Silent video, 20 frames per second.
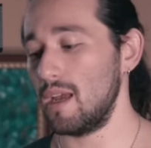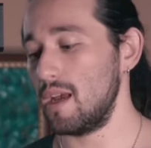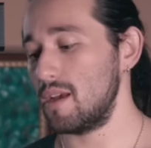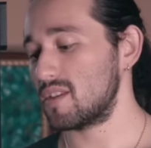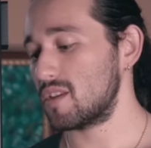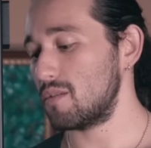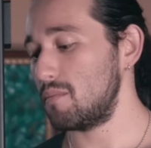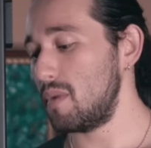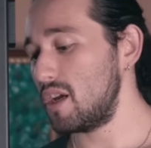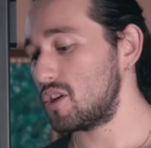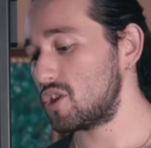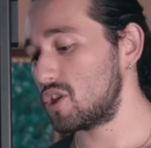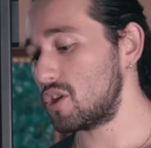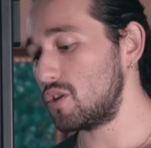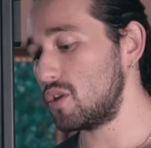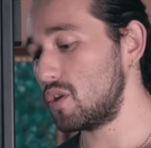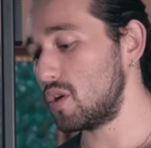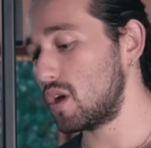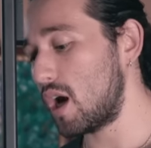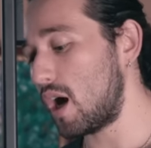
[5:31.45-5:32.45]
So make sure
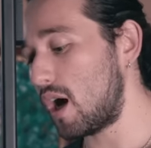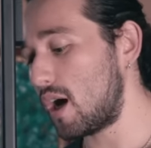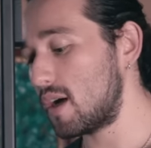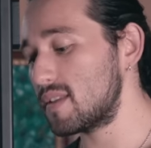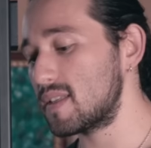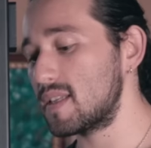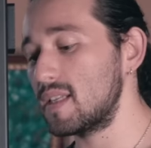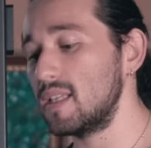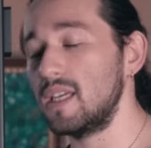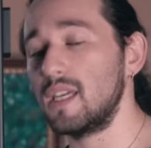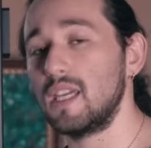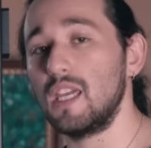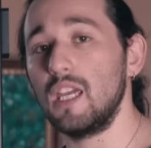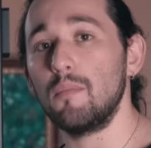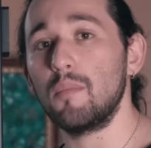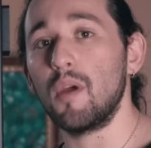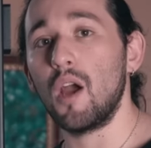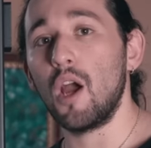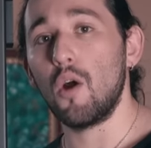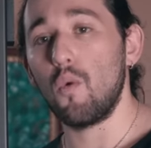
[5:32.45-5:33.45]
you constantly
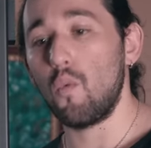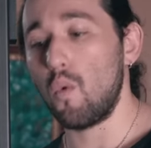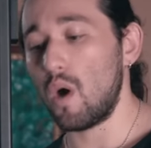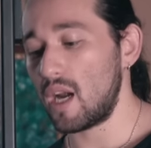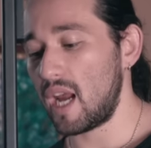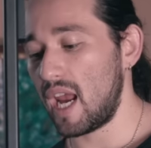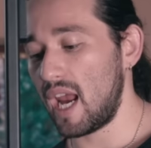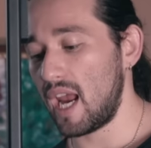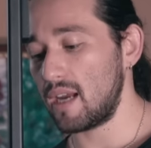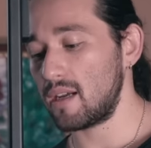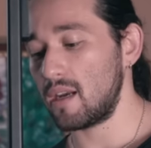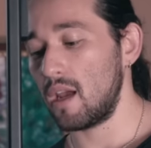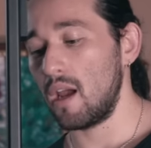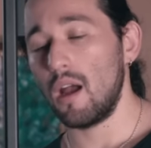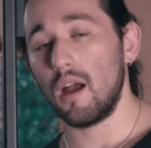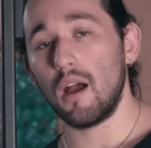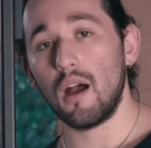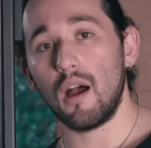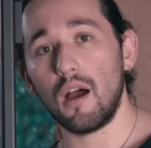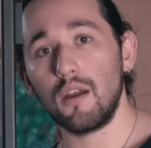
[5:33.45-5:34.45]
keep one hand
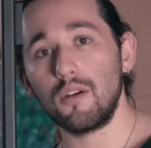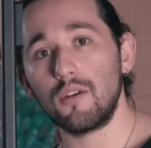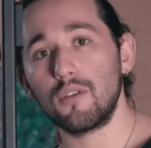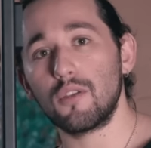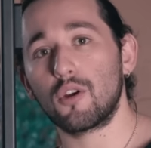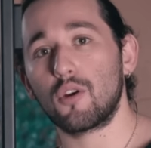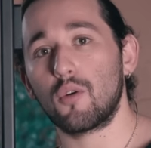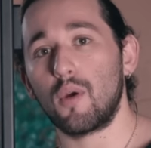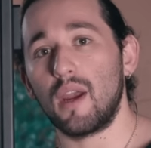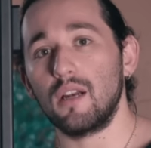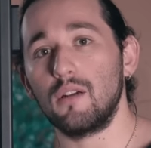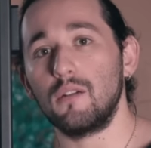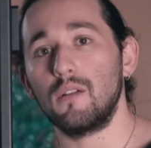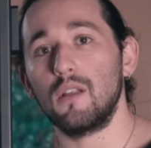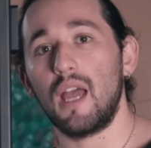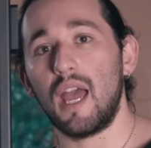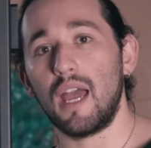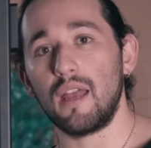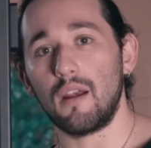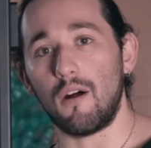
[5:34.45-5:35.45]
under the
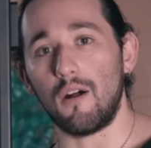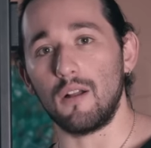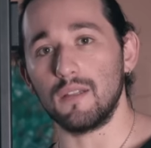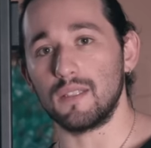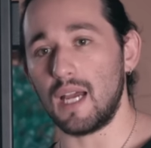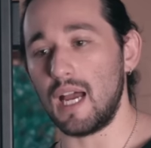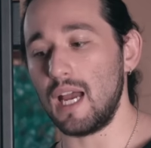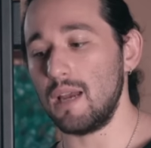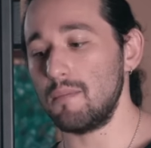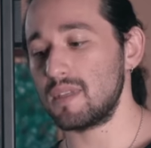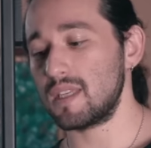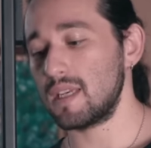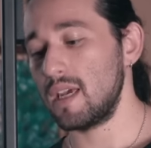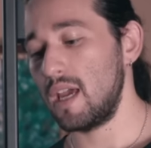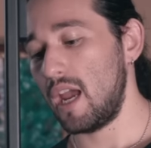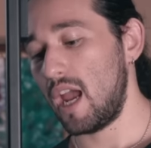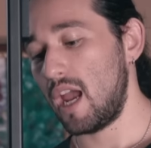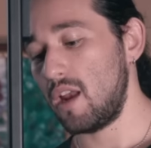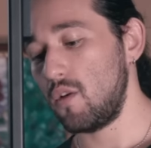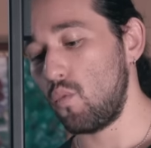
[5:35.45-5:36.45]
cradle at all times,
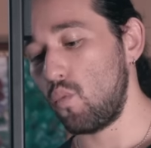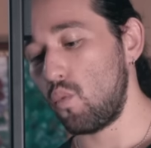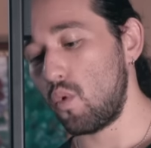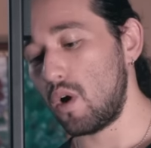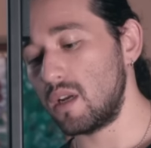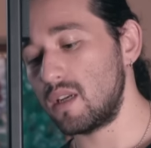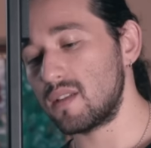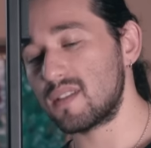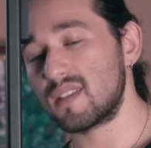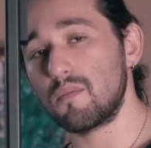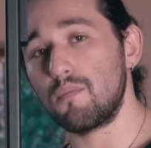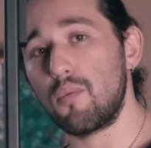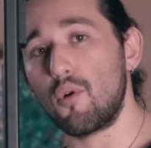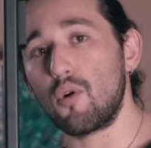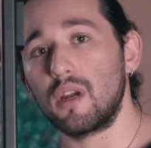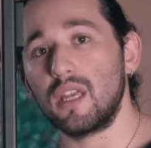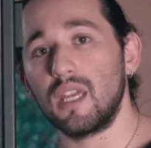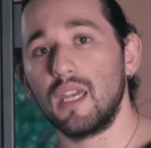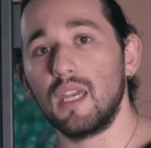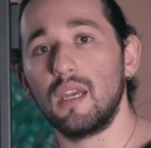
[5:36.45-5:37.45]
and one
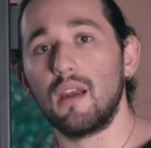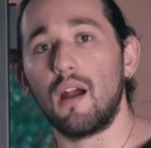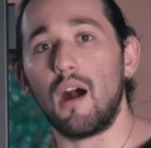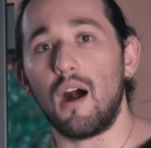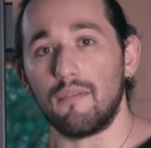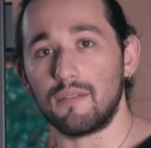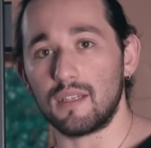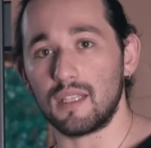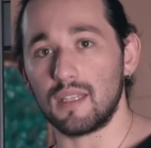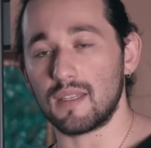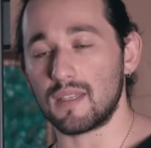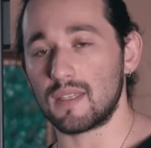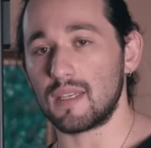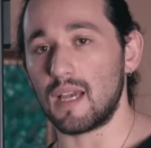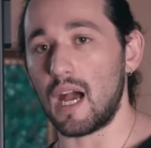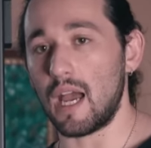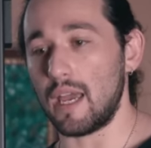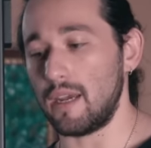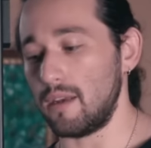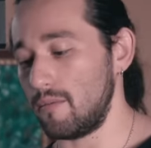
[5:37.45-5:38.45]
supporting it off to the
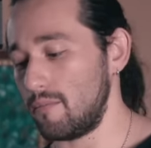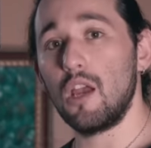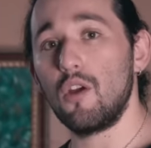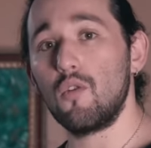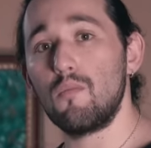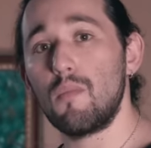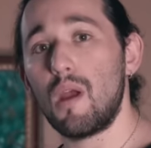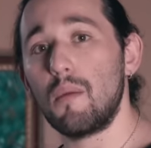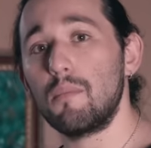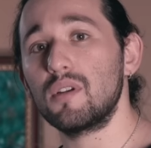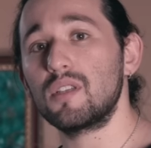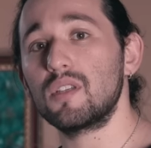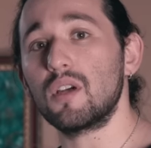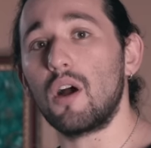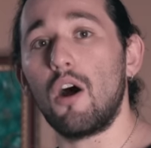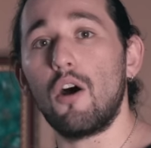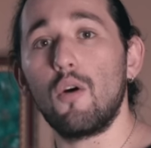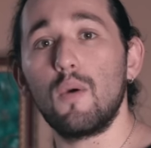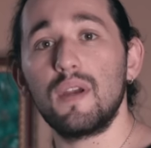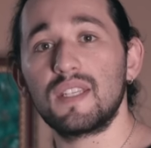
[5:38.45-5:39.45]
side. Remember to
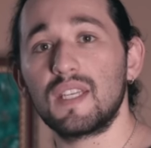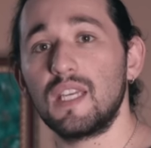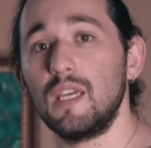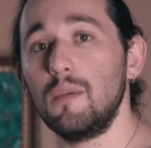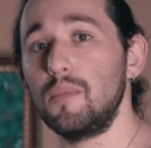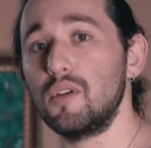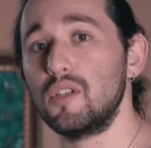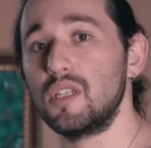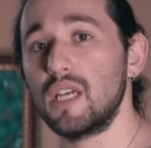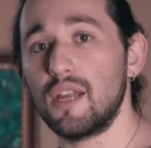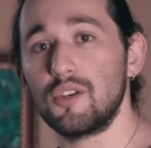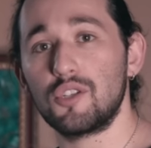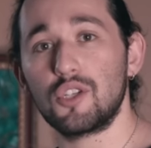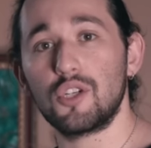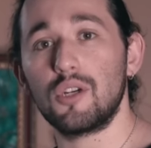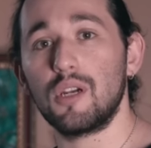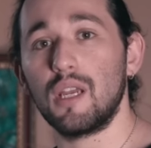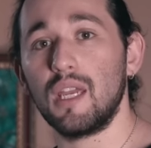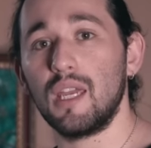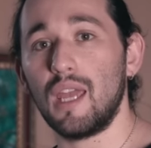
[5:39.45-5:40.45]
always keep your
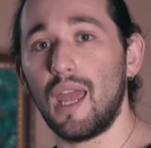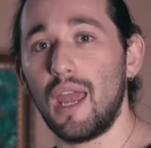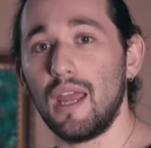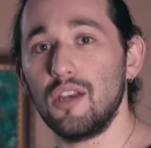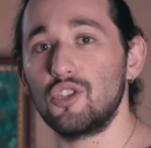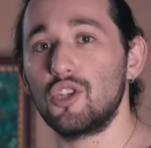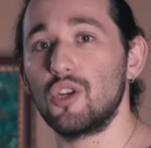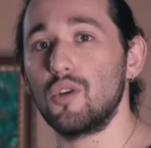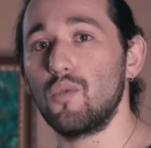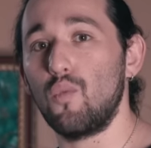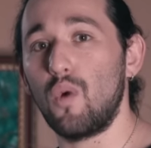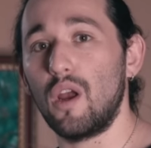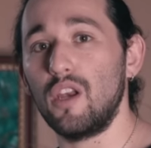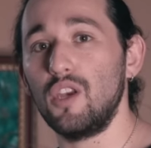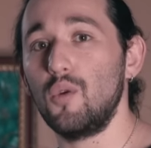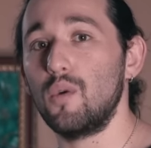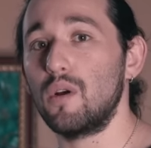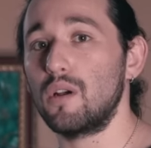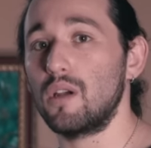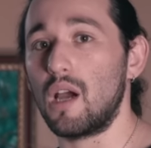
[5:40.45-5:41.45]
tensioner engaged when
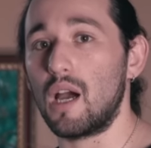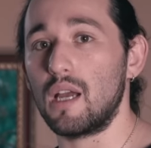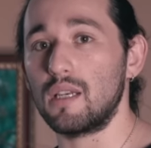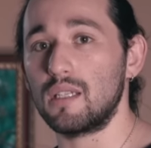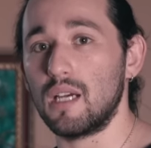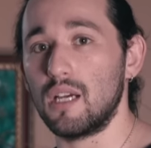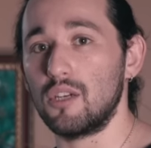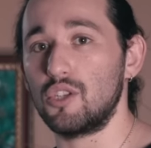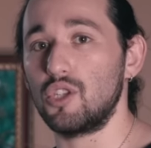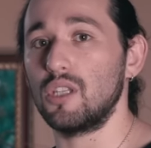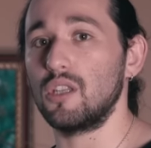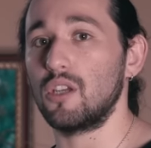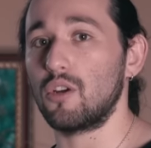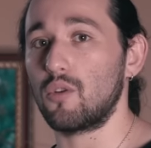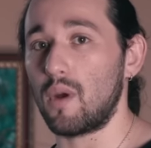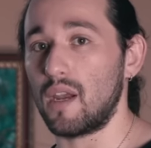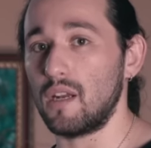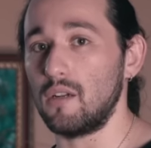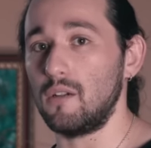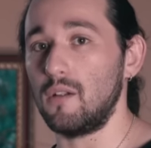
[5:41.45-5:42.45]
you are not touching the
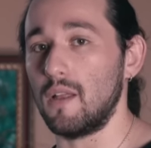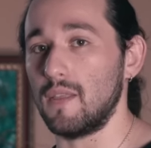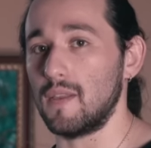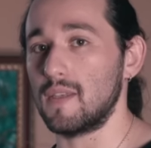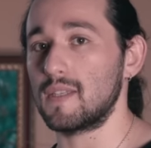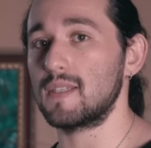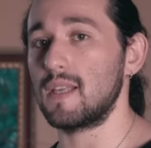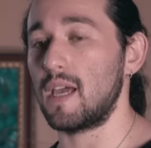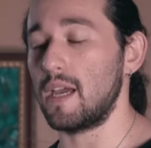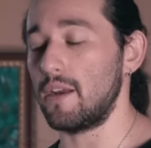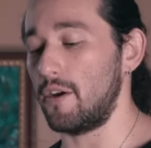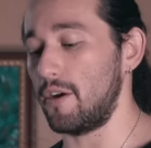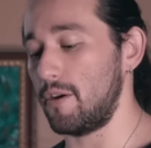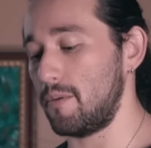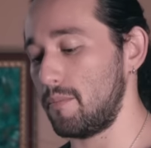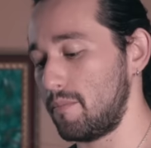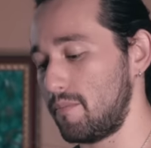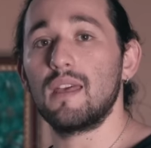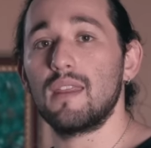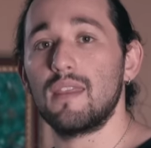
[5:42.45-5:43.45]
cradle on the slider.
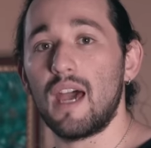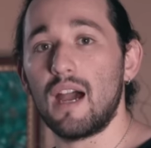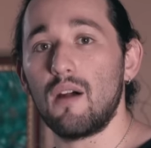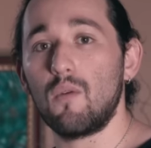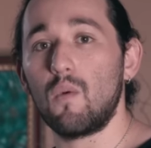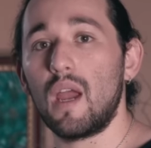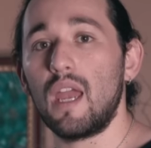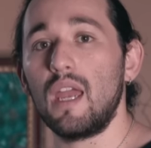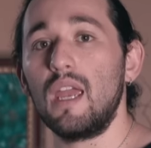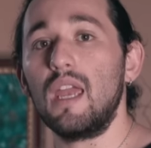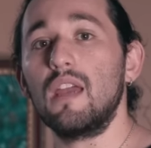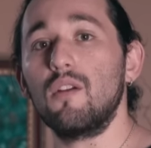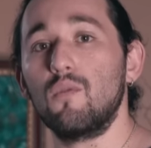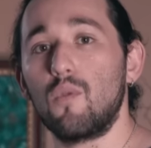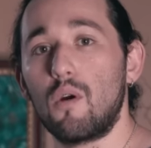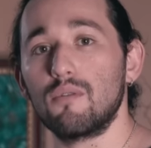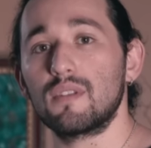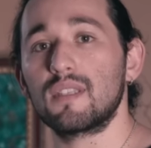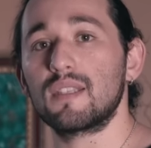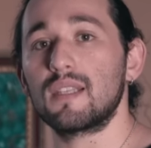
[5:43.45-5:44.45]
That way, it
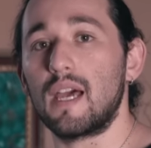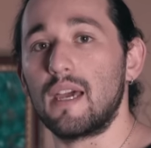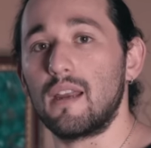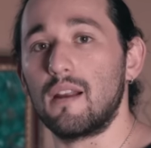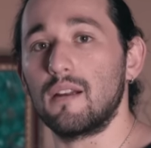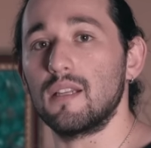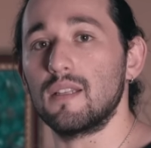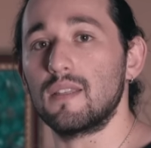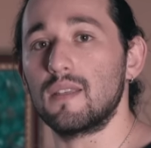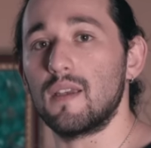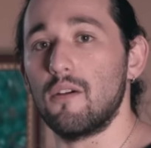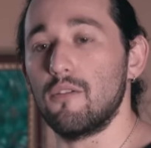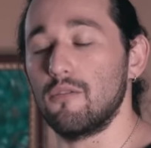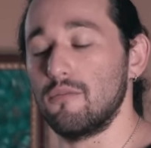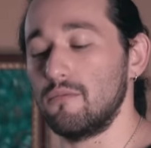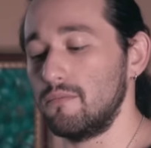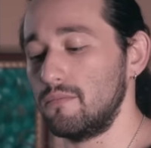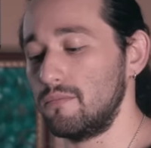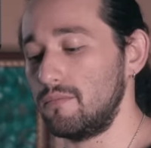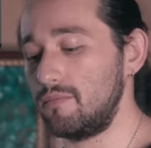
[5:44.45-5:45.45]
won't slide on its own.